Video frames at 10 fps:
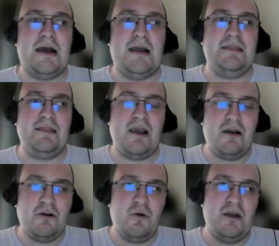
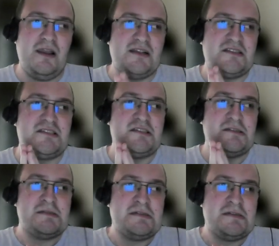Now it's
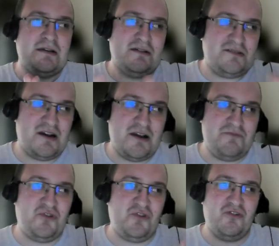time
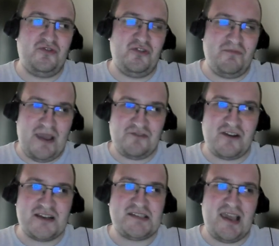to to the
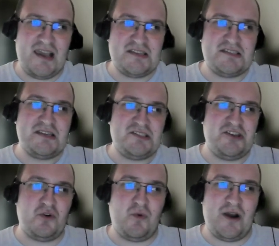matrix case.
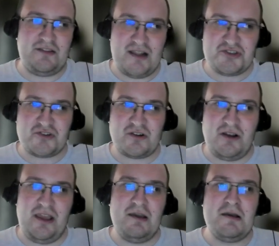So quite
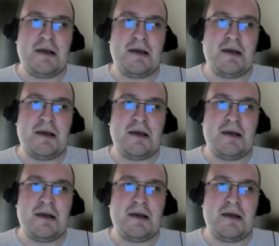naturally,